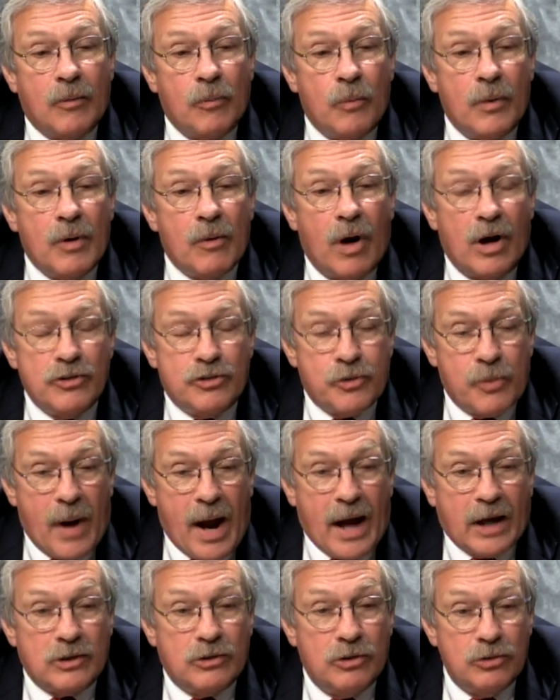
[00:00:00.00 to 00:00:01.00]
We're on
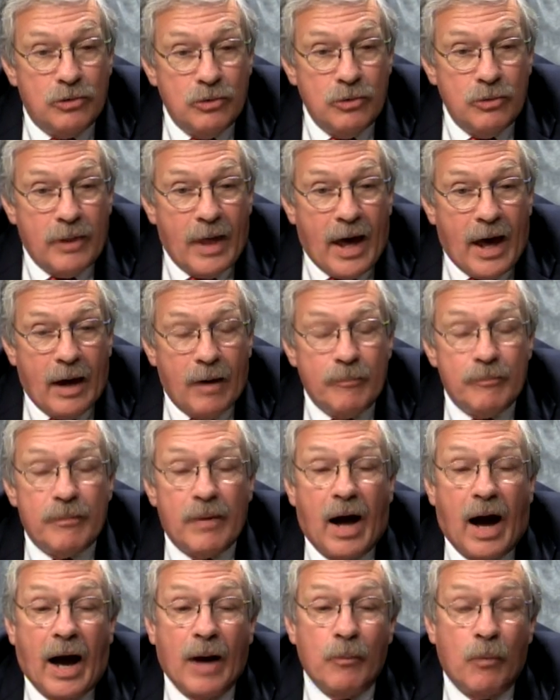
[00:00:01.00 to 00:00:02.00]
track to do that.
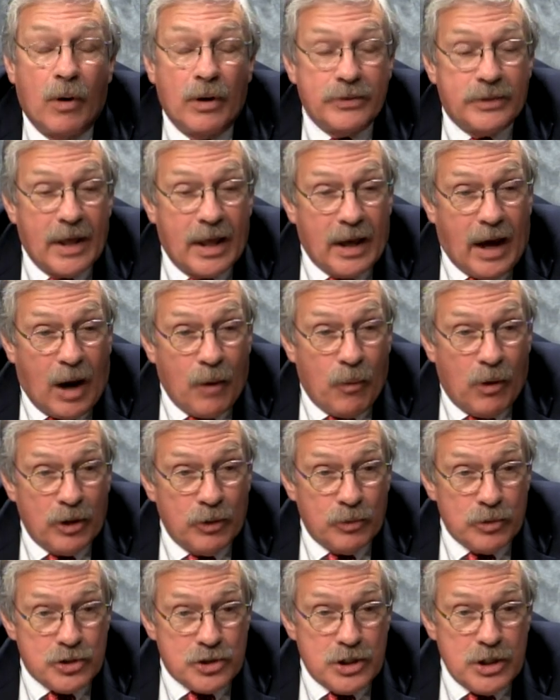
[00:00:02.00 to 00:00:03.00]
I want
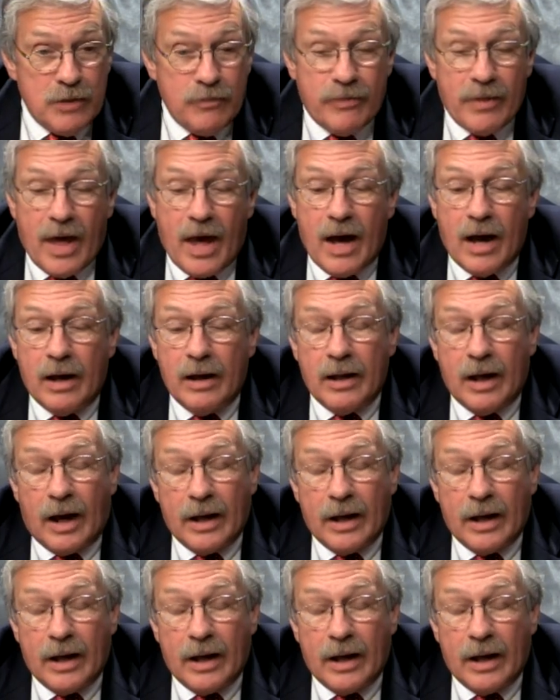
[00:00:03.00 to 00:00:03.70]
to achieve that.